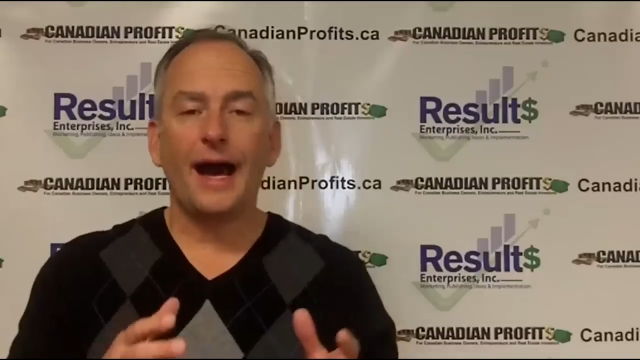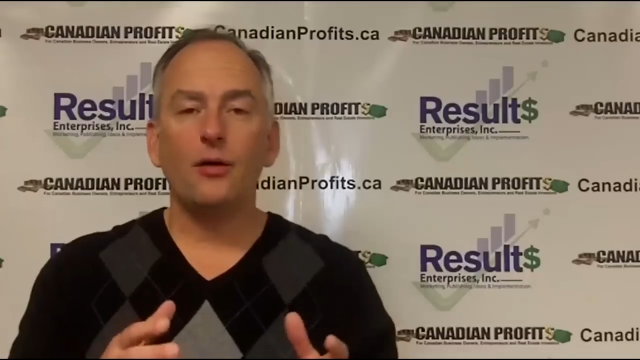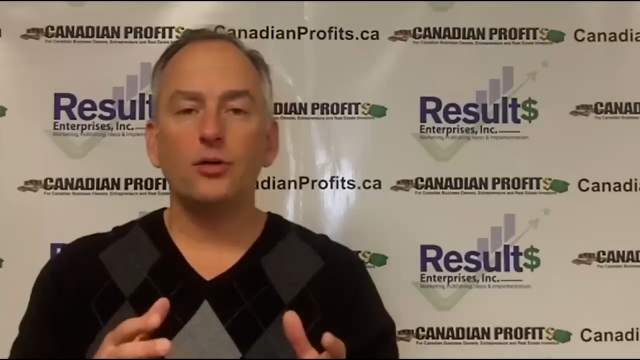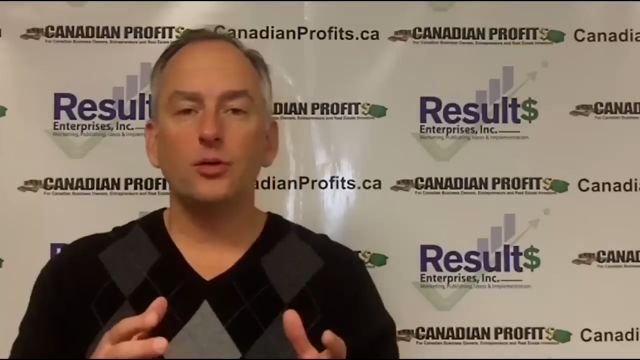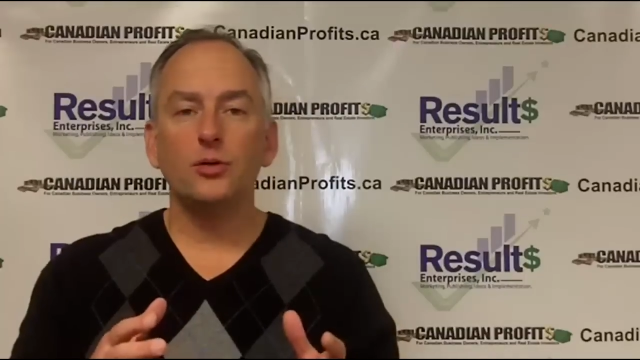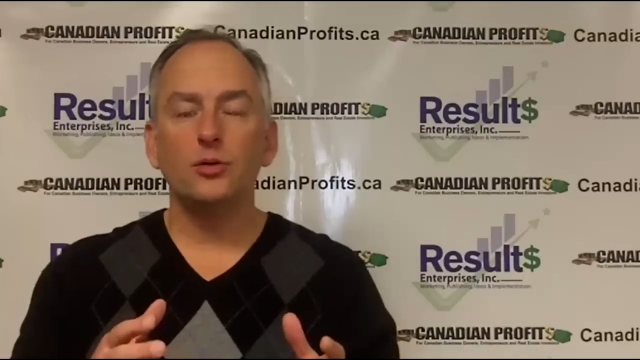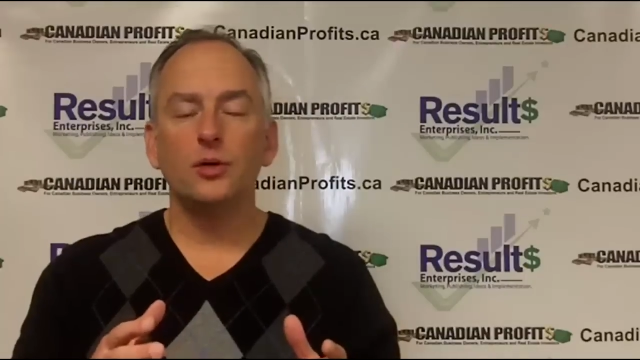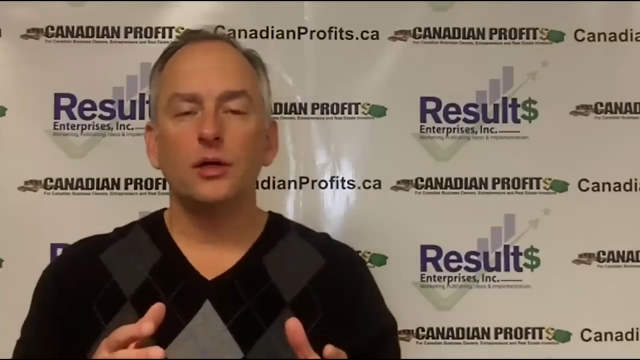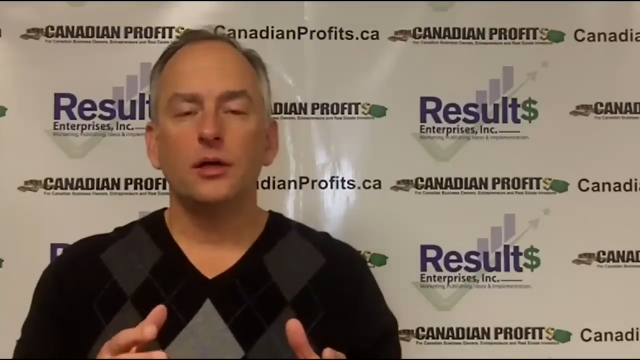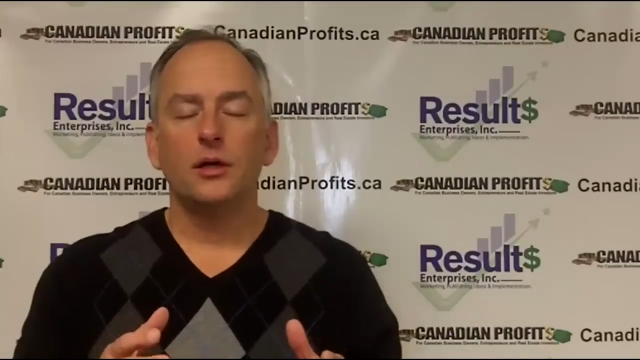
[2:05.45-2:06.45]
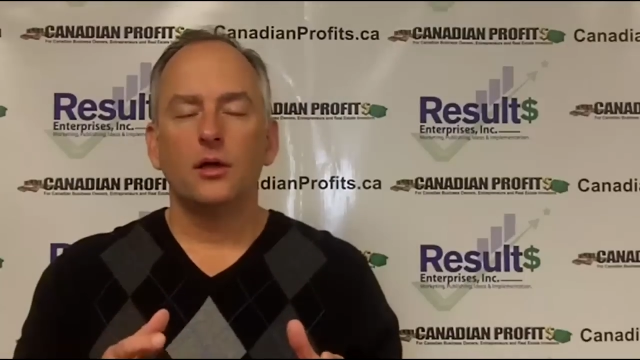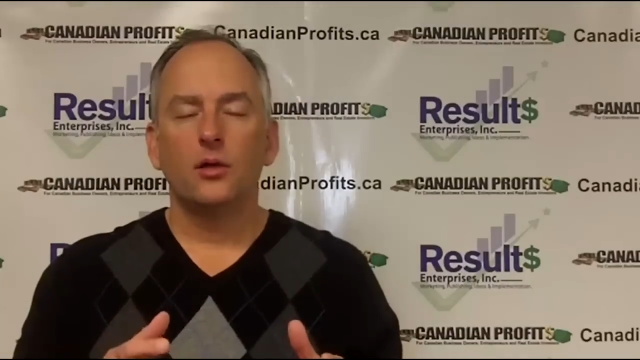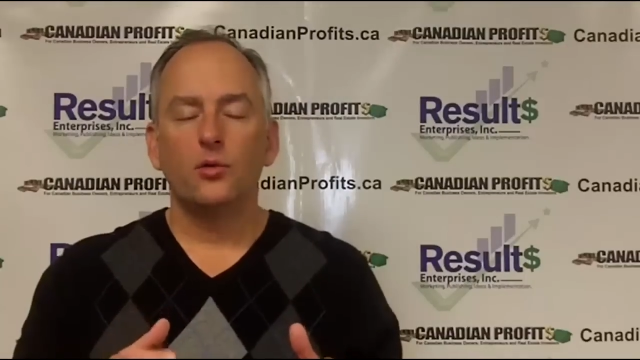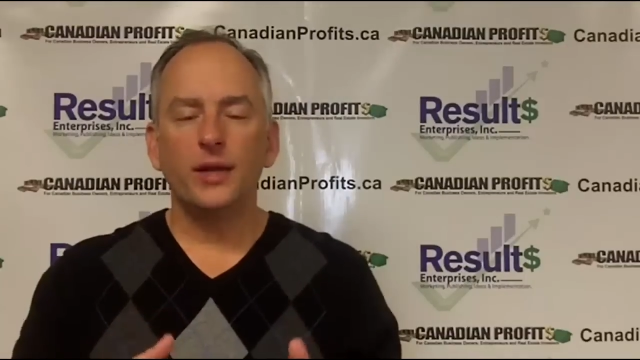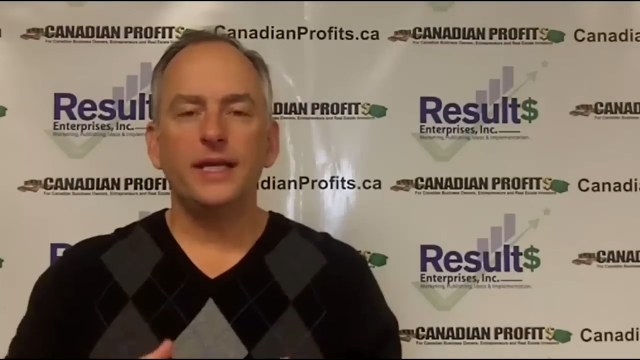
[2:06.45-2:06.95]
how to
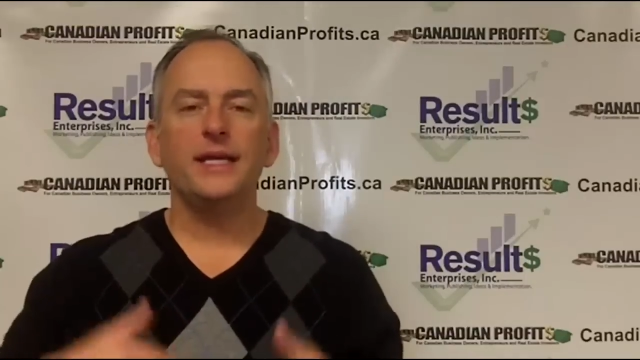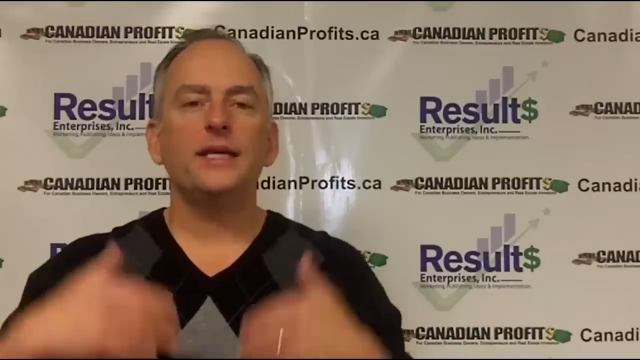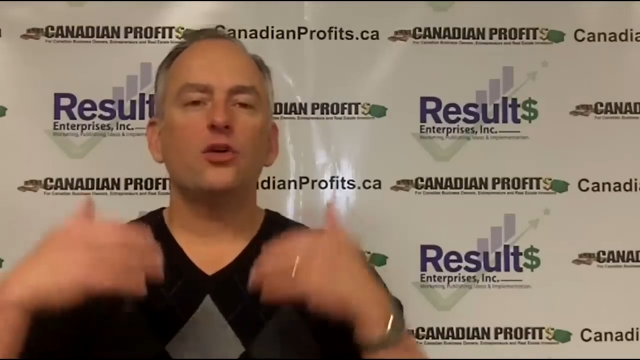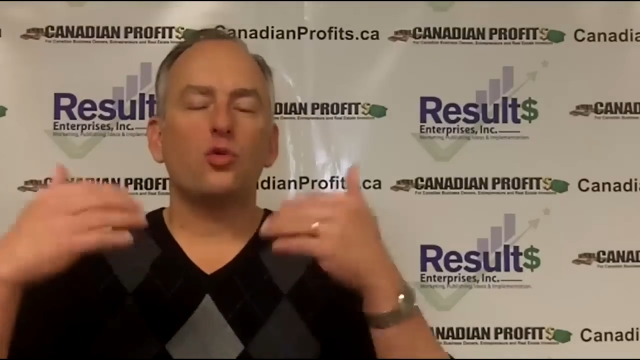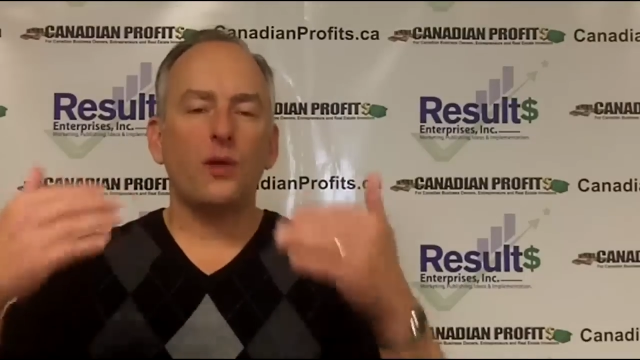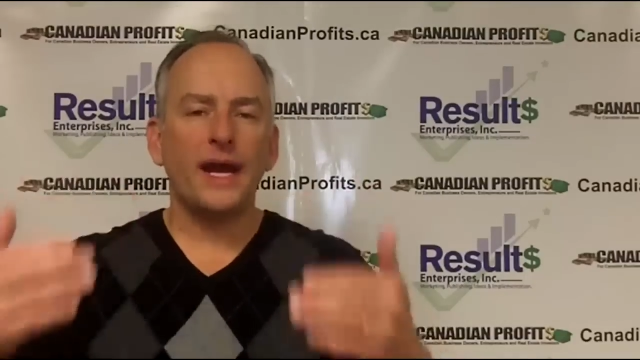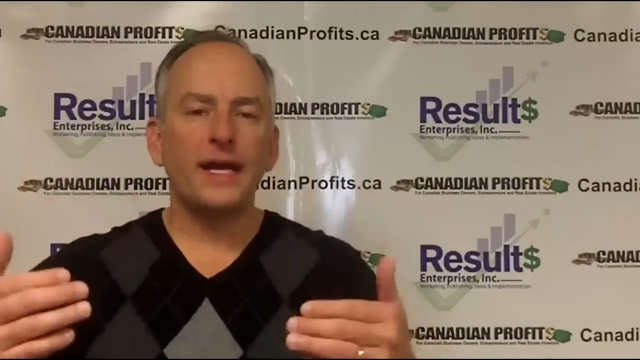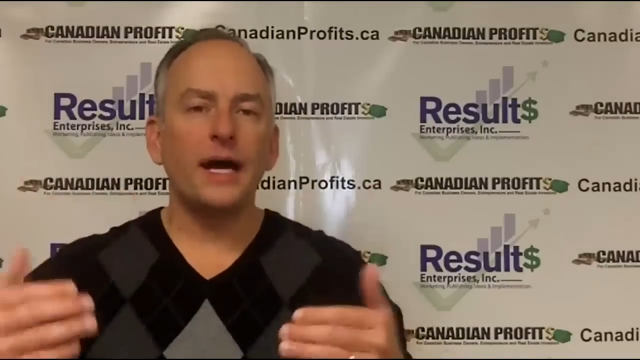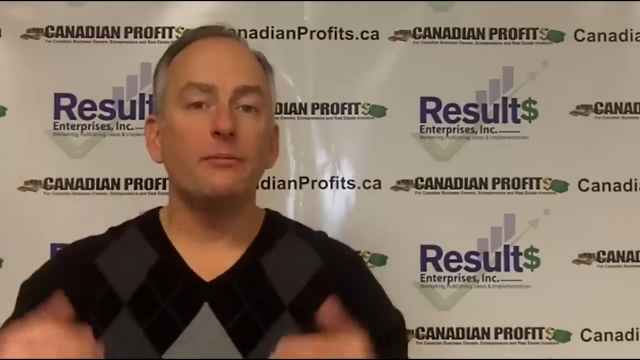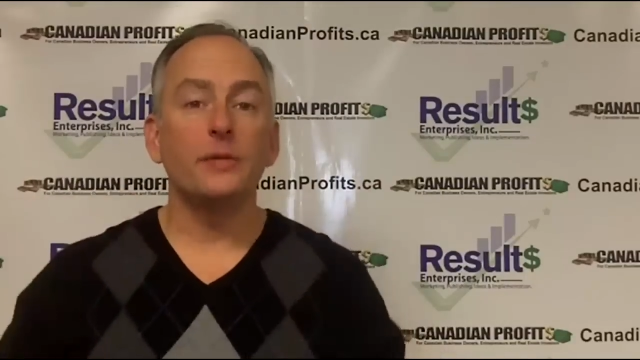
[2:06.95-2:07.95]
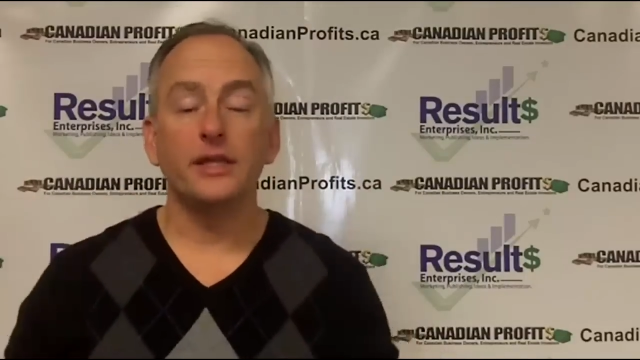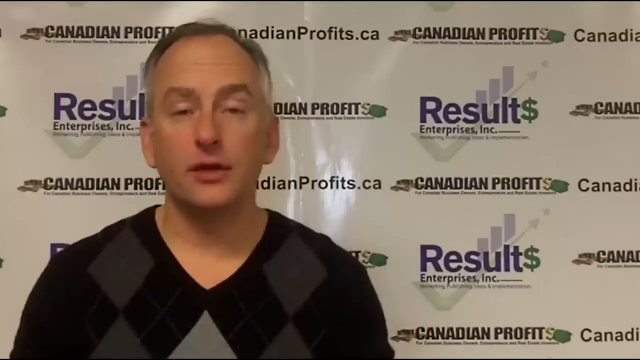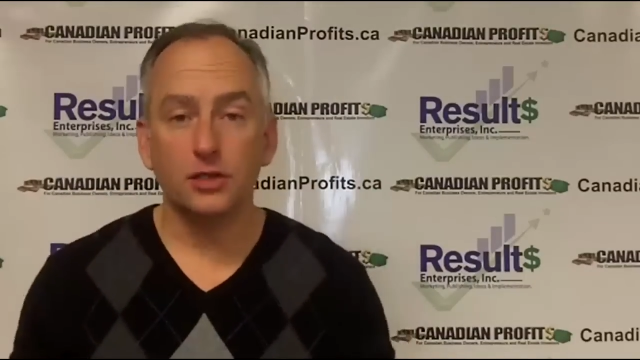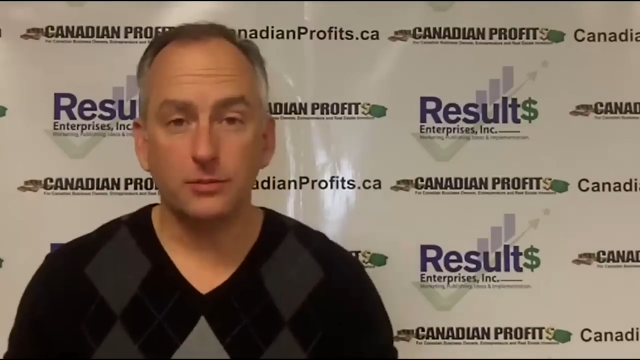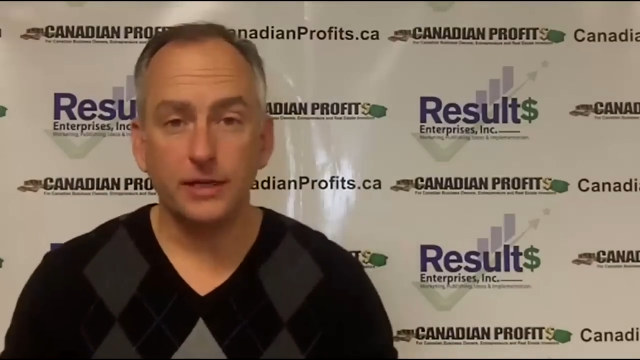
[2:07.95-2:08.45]
really crank up
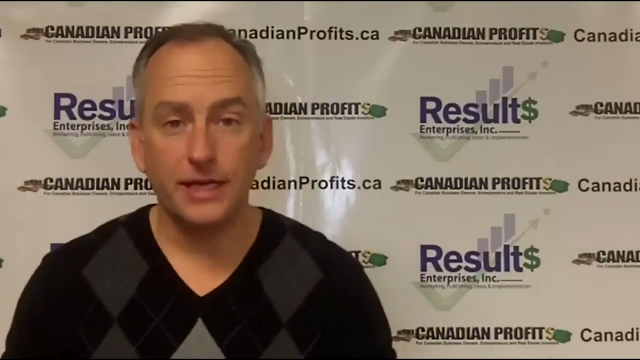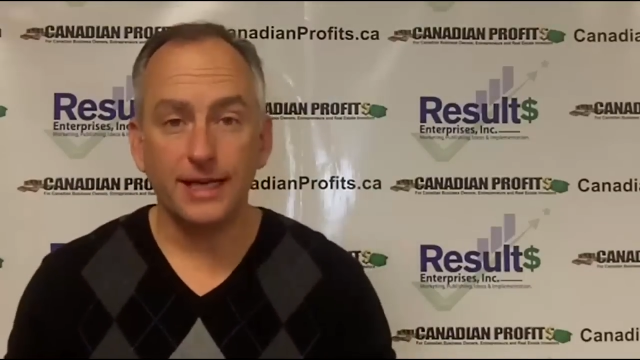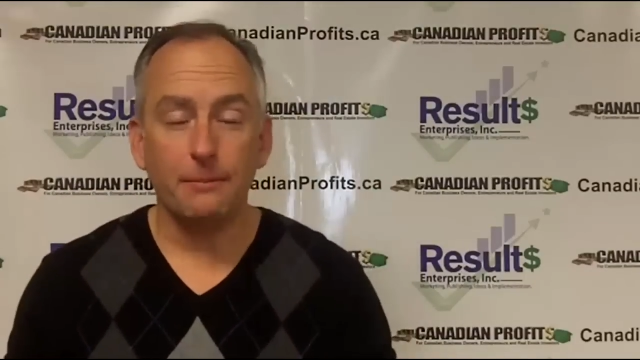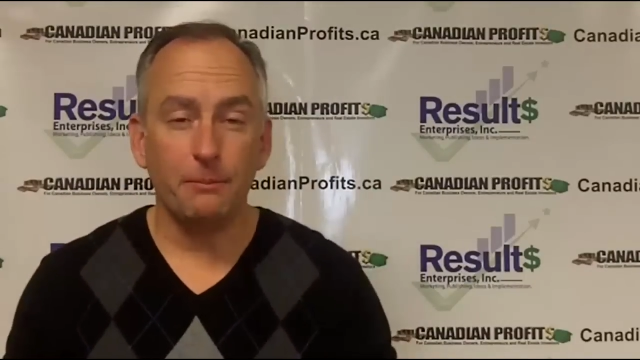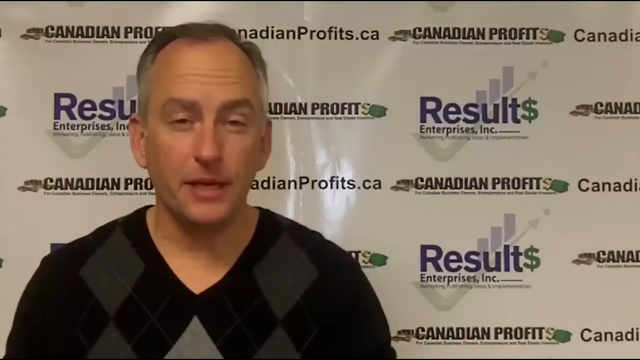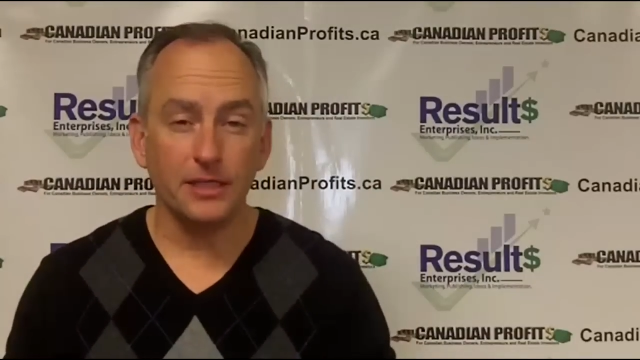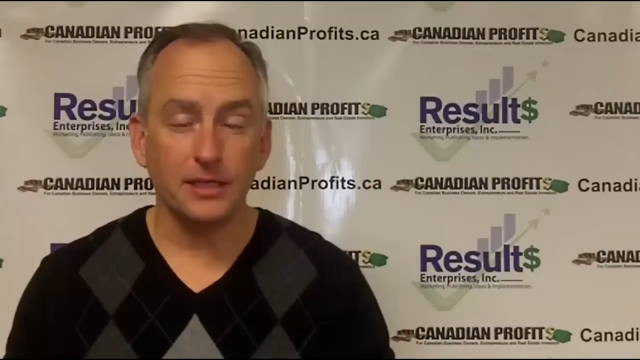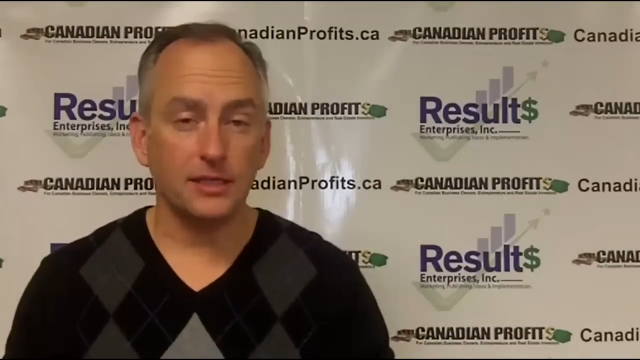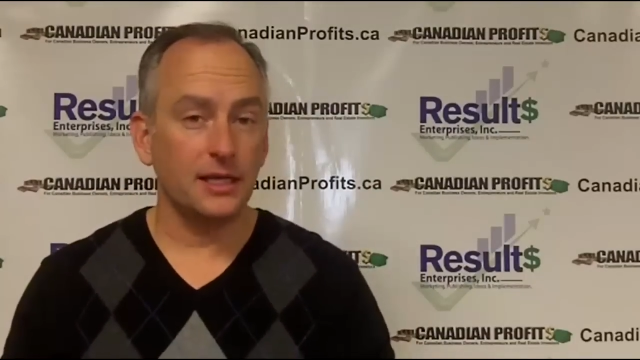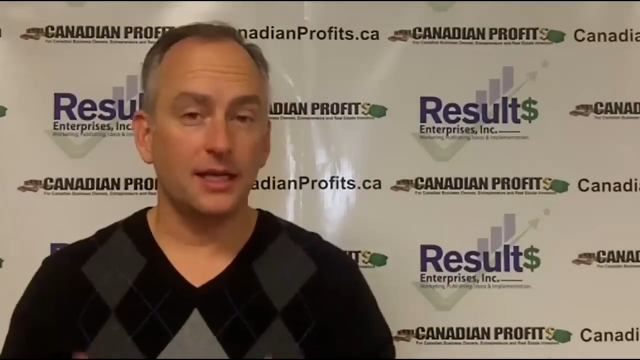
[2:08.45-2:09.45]
their speaking business.